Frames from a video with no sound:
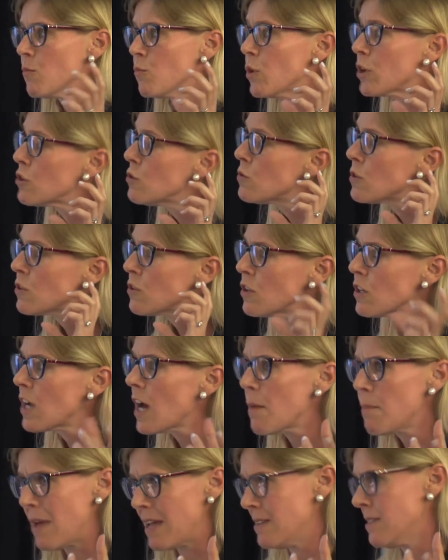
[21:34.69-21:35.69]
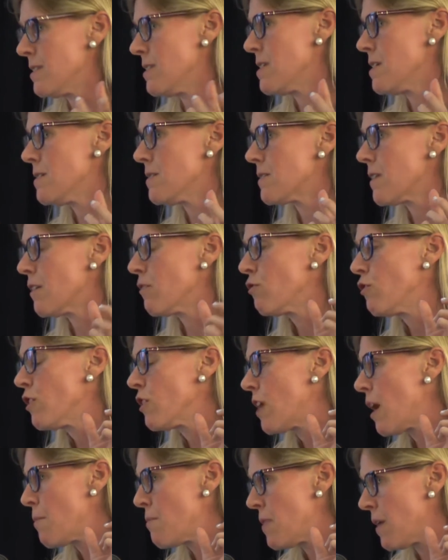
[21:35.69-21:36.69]
where you can look up entities and
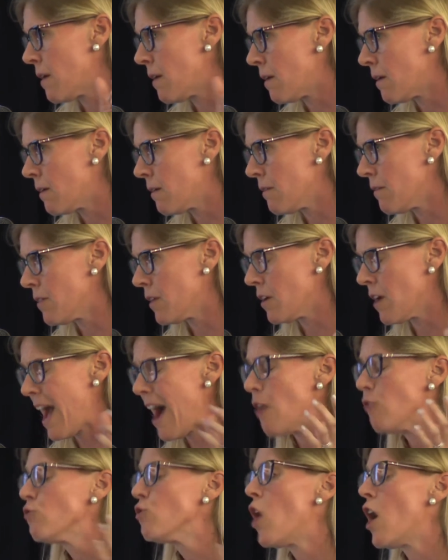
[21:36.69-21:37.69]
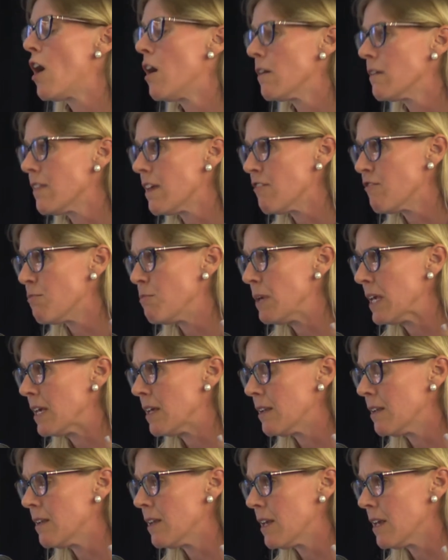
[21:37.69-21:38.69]
look up how long they've
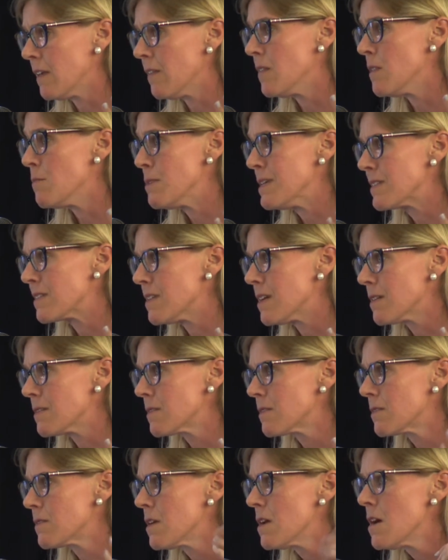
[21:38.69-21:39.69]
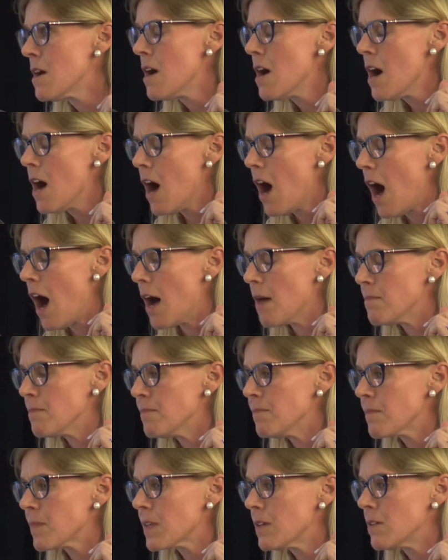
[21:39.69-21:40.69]
been in the business.
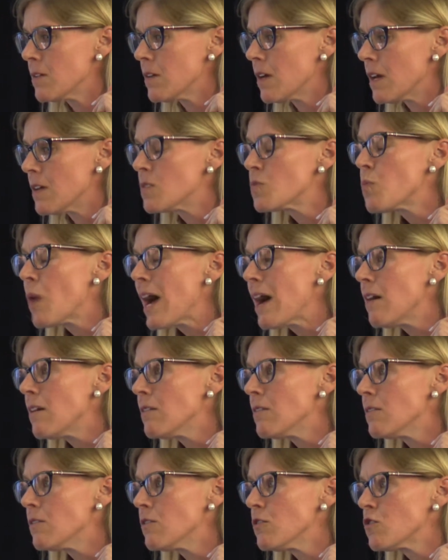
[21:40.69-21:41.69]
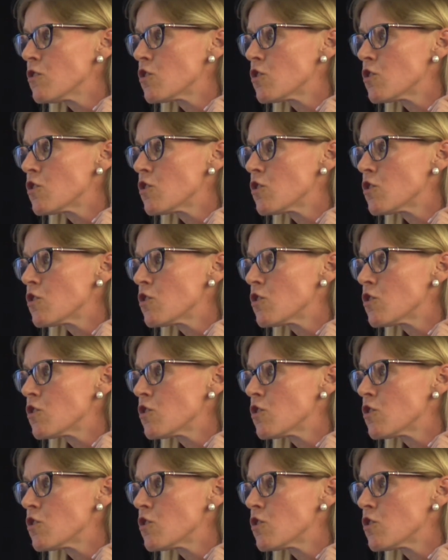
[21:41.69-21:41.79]
As well,